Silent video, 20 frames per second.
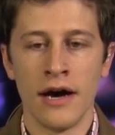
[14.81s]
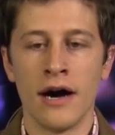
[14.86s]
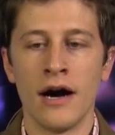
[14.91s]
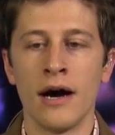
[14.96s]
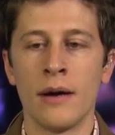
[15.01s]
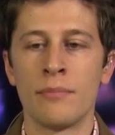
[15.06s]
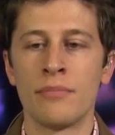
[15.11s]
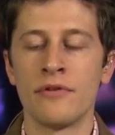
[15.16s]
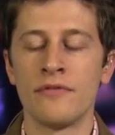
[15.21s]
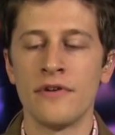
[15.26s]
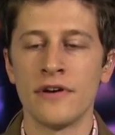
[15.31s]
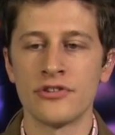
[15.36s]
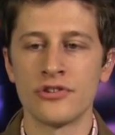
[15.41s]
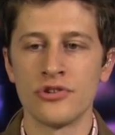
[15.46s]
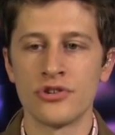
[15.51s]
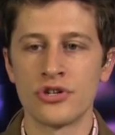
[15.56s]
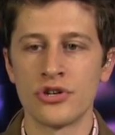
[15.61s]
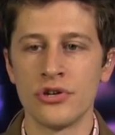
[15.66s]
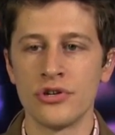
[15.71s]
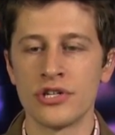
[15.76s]
Uh,
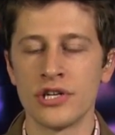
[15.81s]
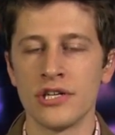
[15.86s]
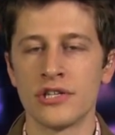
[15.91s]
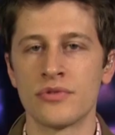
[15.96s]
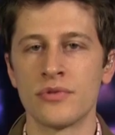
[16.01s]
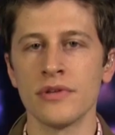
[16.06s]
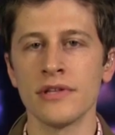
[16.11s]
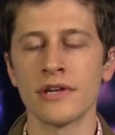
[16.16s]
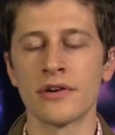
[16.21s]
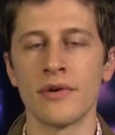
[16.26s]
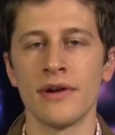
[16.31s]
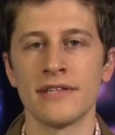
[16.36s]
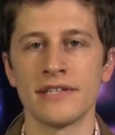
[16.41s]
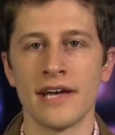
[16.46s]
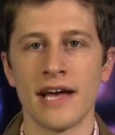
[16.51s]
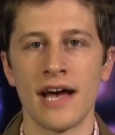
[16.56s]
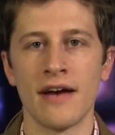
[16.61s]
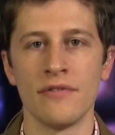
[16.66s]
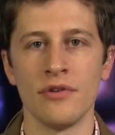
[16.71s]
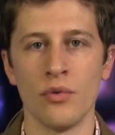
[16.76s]
professor Church, it's really great
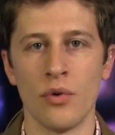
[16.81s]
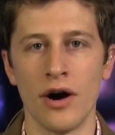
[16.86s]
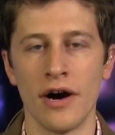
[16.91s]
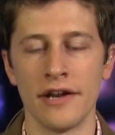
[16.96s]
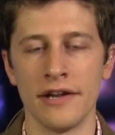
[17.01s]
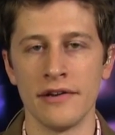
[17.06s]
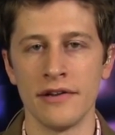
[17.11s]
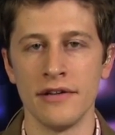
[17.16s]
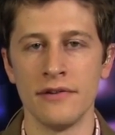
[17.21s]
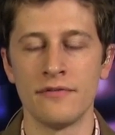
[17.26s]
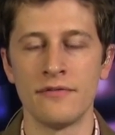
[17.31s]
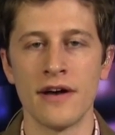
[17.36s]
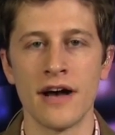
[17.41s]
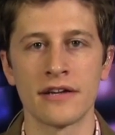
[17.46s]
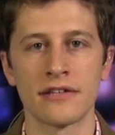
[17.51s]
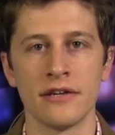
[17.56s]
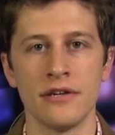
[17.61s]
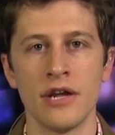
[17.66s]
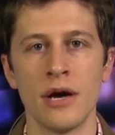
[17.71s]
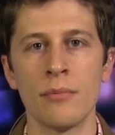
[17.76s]
to have you on. And in
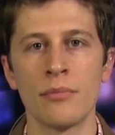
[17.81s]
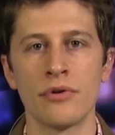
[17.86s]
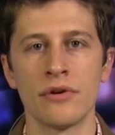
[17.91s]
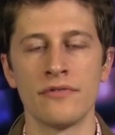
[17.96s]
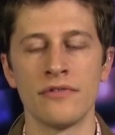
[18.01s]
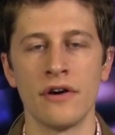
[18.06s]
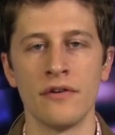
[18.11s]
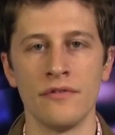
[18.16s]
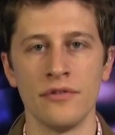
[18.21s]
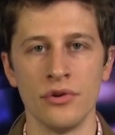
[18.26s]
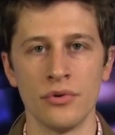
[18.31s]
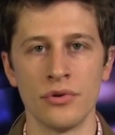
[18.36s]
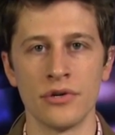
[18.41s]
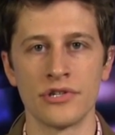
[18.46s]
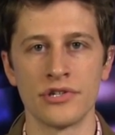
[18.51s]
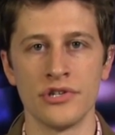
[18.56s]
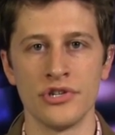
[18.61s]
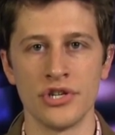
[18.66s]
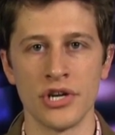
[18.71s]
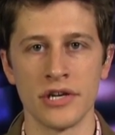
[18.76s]
fact, a number of our
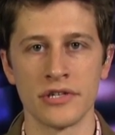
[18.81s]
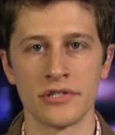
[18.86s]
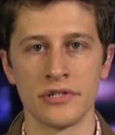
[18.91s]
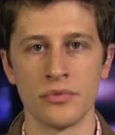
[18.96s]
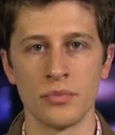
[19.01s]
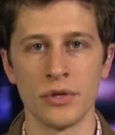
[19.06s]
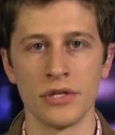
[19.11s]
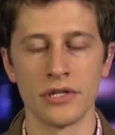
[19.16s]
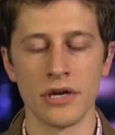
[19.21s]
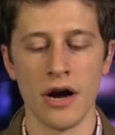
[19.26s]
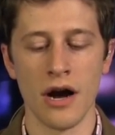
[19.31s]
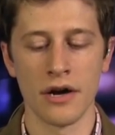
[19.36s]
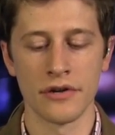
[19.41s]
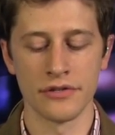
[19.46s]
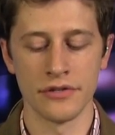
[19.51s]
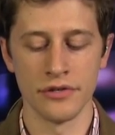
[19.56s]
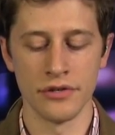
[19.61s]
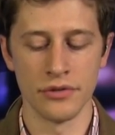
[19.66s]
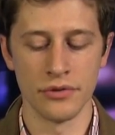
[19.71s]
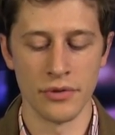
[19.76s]
viewers suggested we
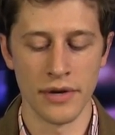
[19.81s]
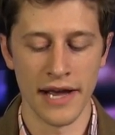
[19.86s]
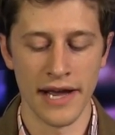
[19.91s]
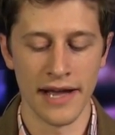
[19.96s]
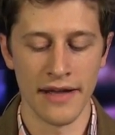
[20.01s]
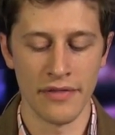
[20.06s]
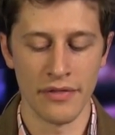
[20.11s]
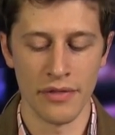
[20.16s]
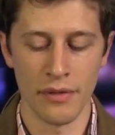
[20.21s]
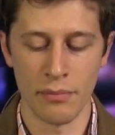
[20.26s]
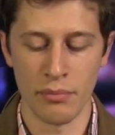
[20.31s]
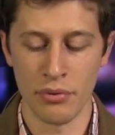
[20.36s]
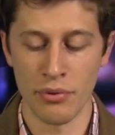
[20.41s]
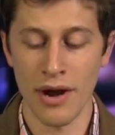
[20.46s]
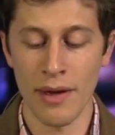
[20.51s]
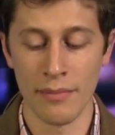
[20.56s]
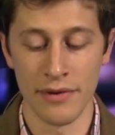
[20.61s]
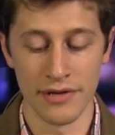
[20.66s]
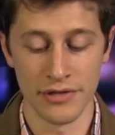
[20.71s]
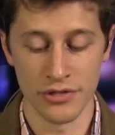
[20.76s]
talk to you. And the
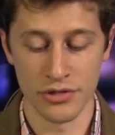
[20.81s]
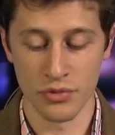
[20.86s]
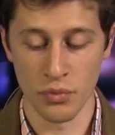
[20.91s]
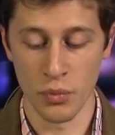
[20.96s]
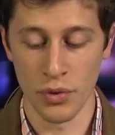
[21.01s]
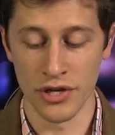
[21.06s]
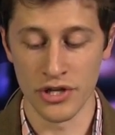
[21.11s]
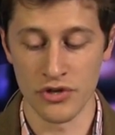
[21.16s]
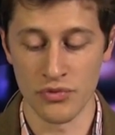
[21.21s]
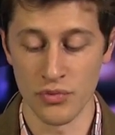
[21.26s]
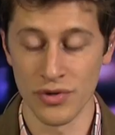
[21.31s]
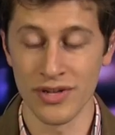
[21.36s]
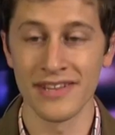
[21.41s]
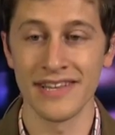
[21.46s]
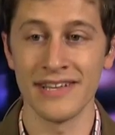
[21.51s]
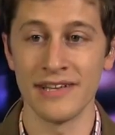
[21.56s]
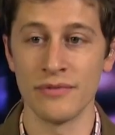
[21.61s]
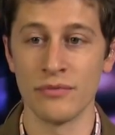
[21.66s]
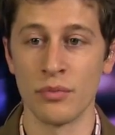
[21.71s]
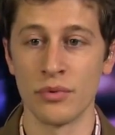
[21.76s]
premise, which
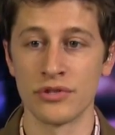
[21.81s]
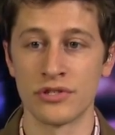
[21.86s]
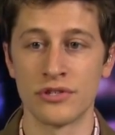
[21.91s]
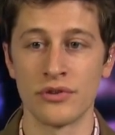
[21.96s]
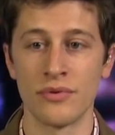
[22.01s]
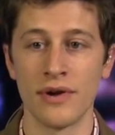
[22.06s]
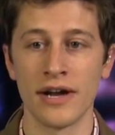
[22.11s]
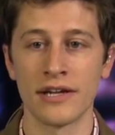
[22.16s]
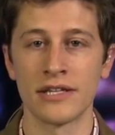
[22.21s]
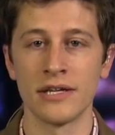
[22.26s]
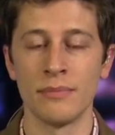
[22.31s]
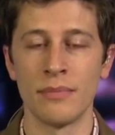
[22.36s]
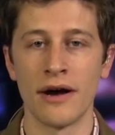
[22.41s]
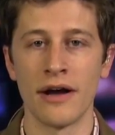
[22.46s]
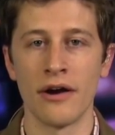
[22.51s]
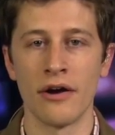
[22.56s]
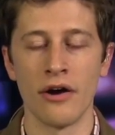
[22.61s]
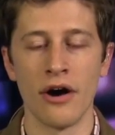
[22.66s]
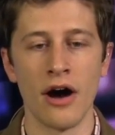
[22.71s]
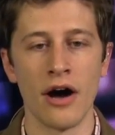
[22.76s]
really was directed
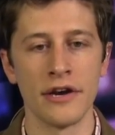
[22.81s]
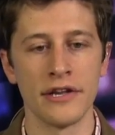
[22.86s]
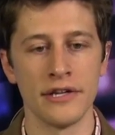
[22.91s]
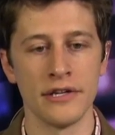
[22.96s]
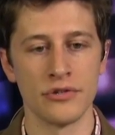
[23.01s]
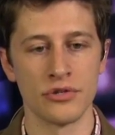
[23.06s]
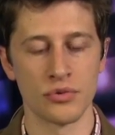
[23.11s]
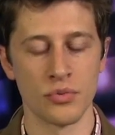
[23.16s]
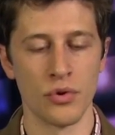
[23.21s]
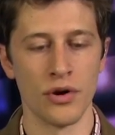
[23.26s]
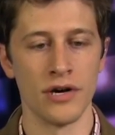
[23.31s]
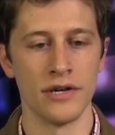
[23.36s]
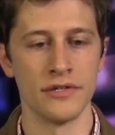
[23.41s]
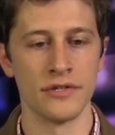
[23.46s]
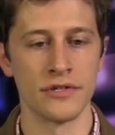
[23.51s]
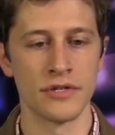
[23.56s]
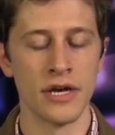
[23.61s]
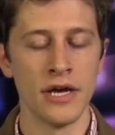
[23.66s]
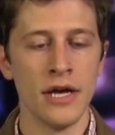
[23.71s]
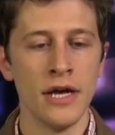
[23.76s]
by our audience,
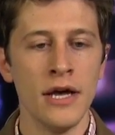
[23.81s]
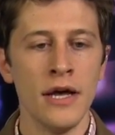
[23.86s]
was